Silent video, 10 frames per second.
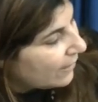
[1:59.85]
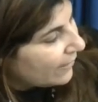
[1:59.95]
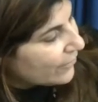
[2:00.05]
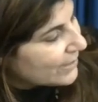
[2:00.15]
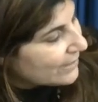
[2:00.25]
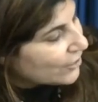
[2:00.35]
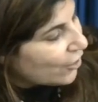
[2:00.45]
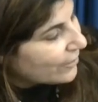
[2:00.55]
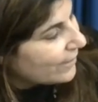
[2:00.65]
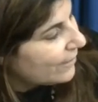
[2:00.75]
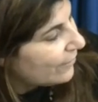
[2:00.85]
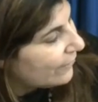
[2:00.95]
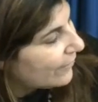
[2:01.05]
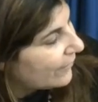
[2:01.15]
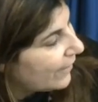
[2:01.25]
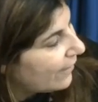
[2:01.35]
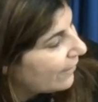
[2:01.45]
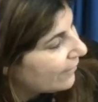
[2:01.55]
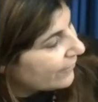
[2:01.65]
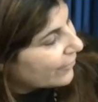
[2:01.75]
There's a donkey over
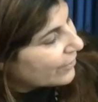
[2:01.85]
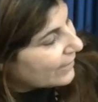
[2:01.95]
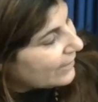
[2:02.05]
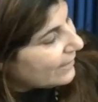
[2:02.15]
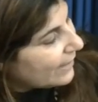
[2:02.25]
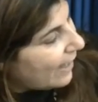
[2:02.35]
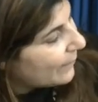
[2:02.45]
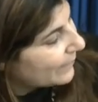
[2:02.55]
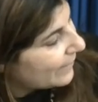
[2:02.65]
there. They're cleaning up